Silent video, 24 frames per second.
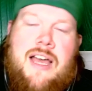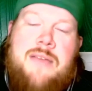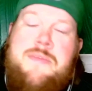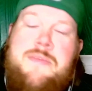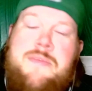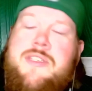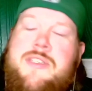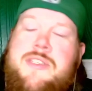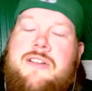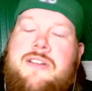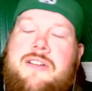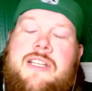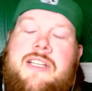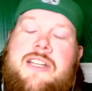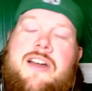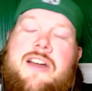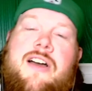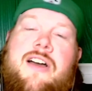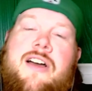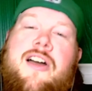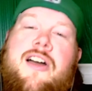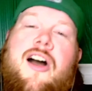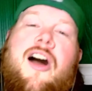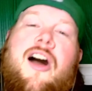I'm certainly
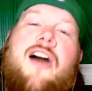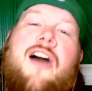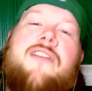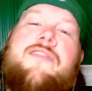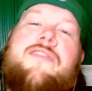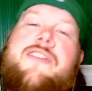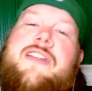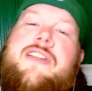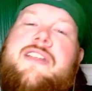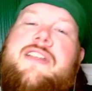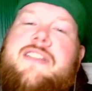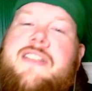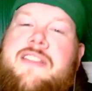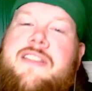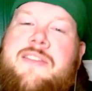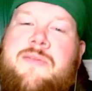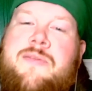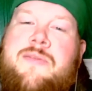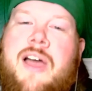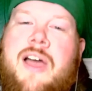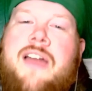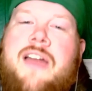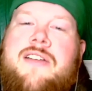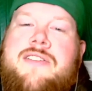not confident that
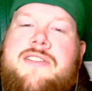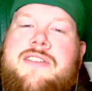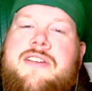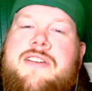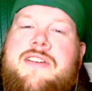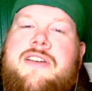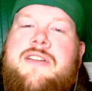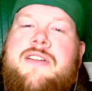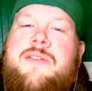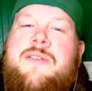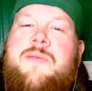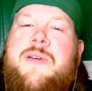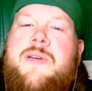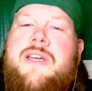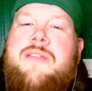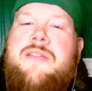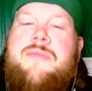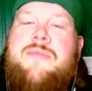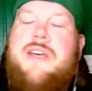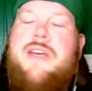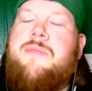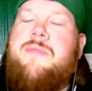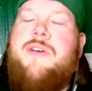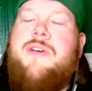the Riders are going to
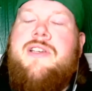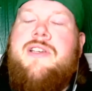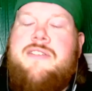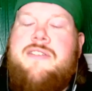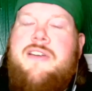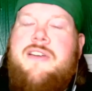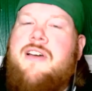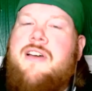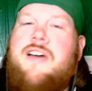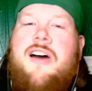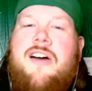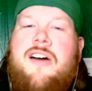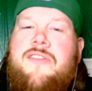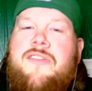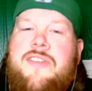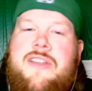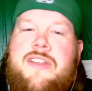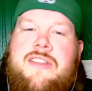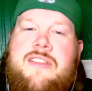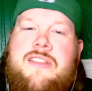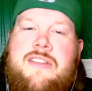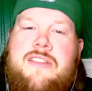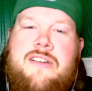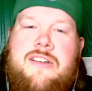win, but I'm also not
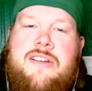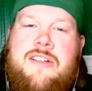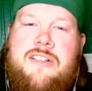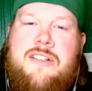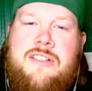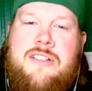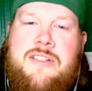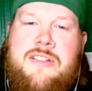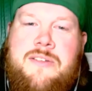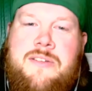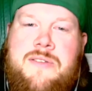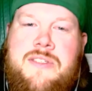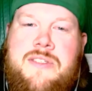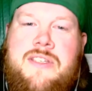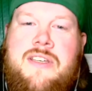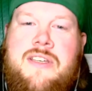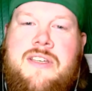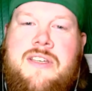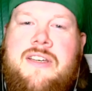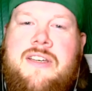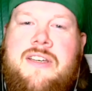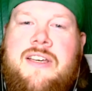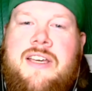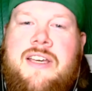confident that they're going to lose.
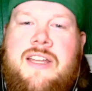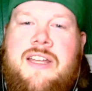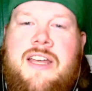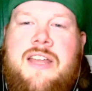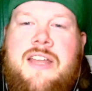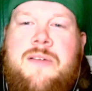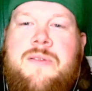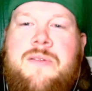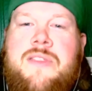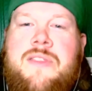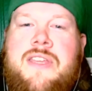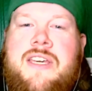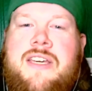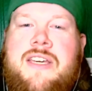And I